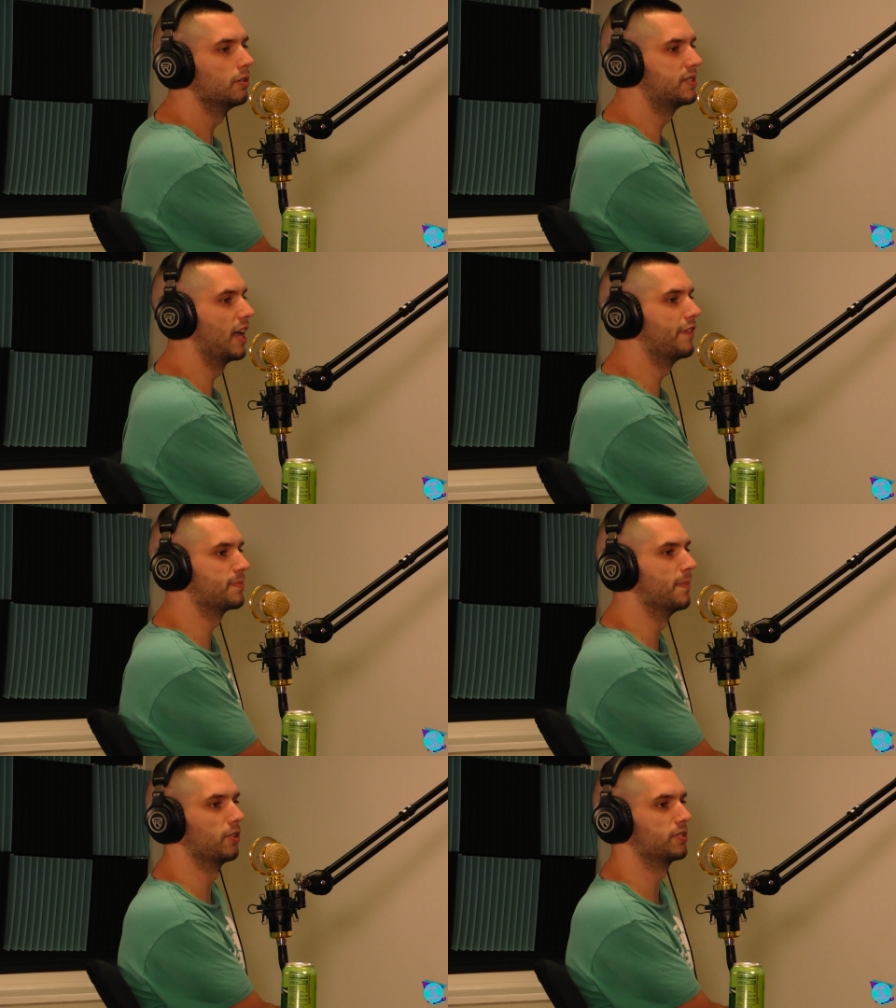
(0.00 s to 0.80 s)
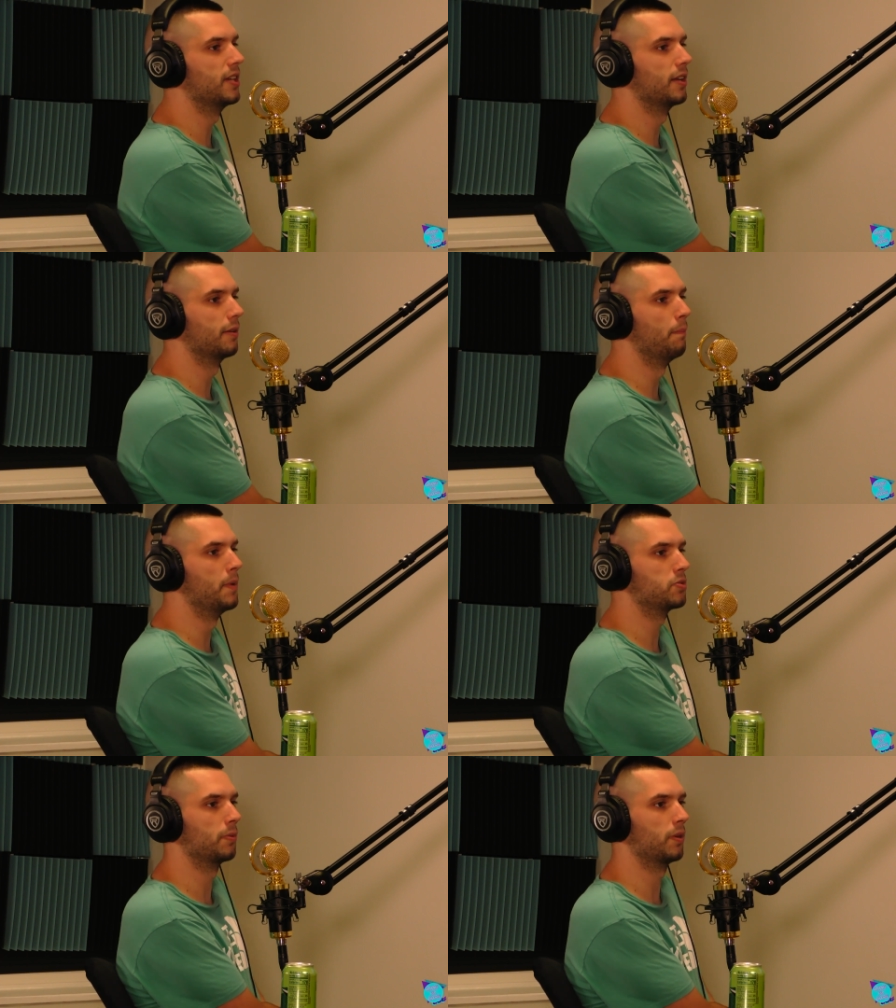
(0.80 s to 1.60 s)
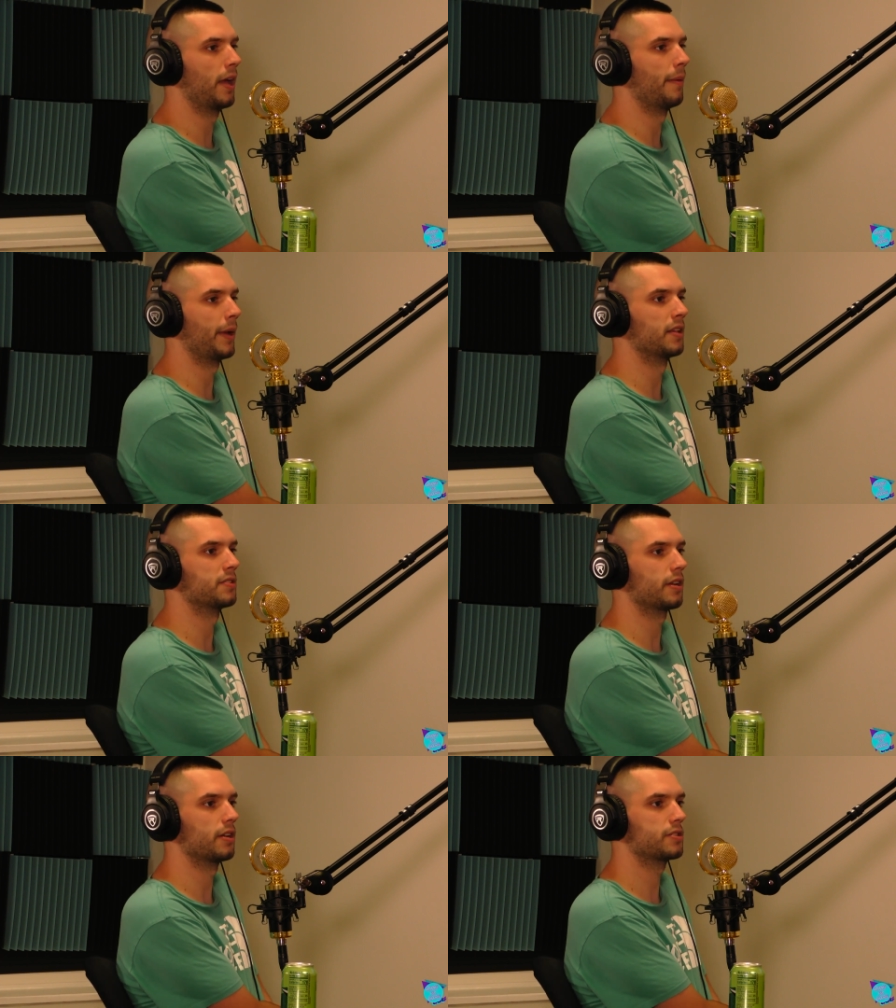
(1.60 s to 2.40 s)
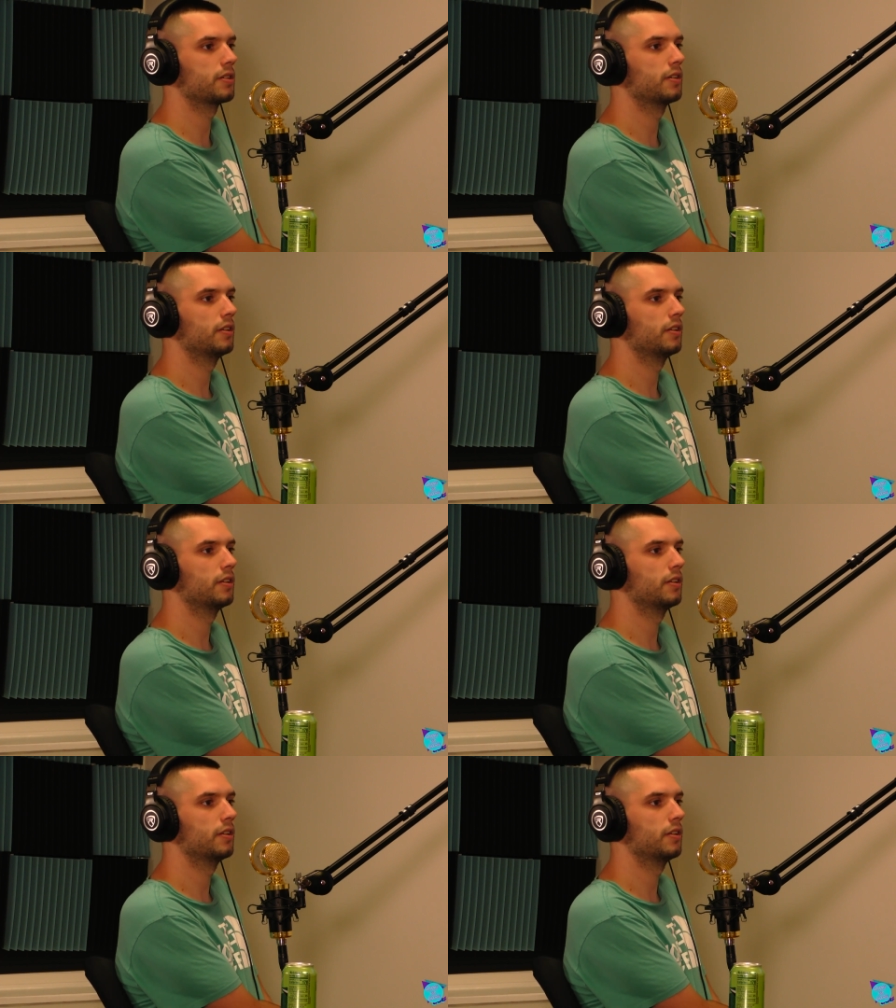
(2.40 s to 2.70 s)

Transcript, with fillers: Davis Mills. He had a okay. Yeah, never mind. Us. Yep.